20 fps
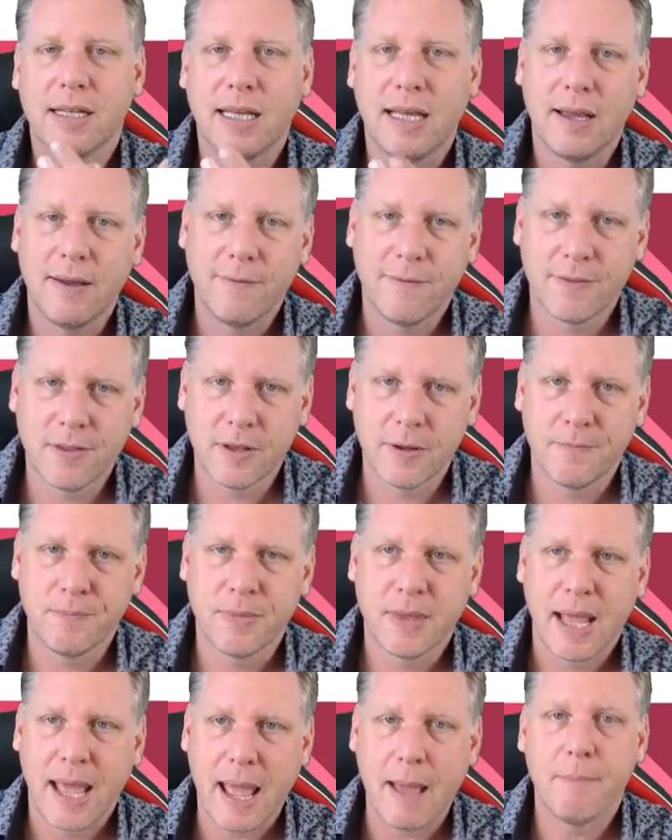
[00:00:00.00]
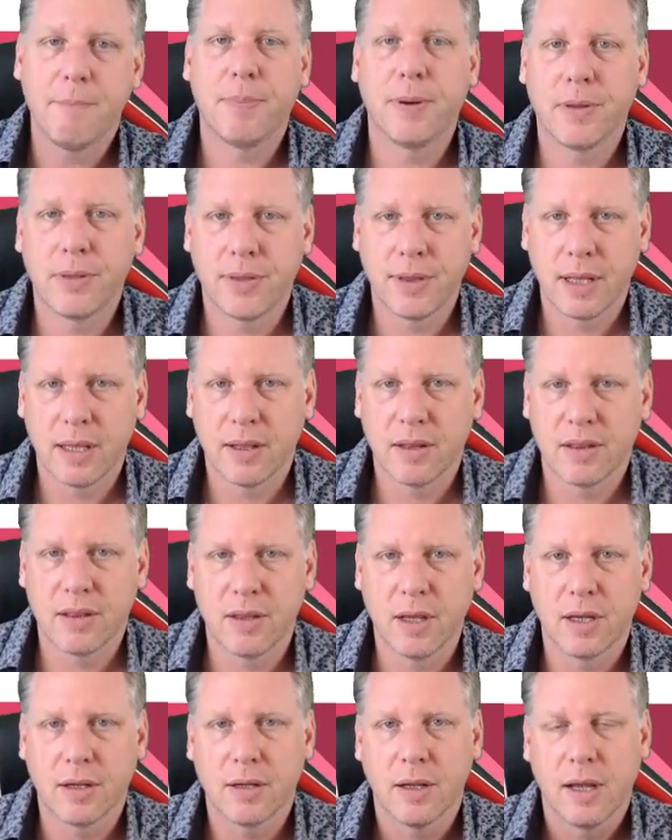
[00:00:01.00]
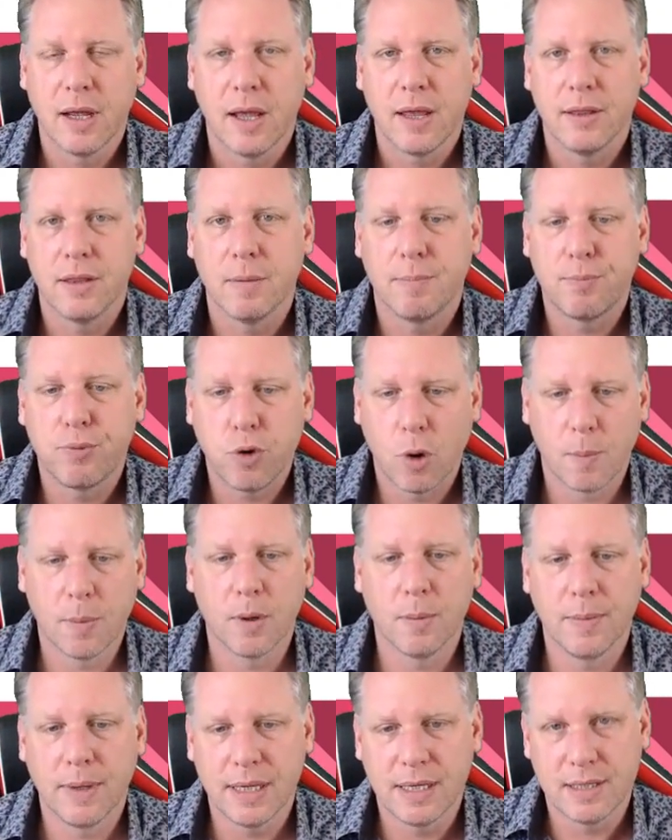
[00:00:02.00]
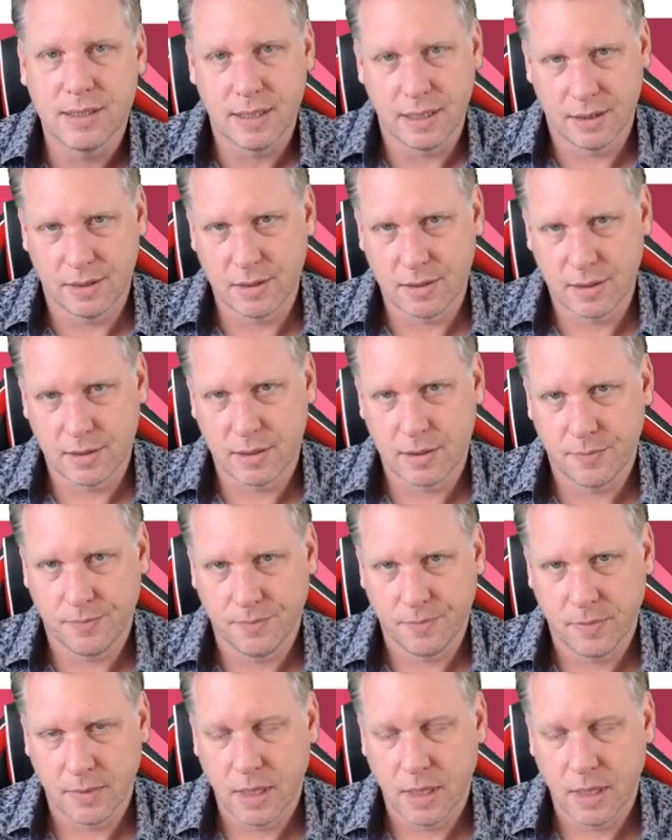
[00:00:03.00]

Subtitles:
give them empathy that the problem exists.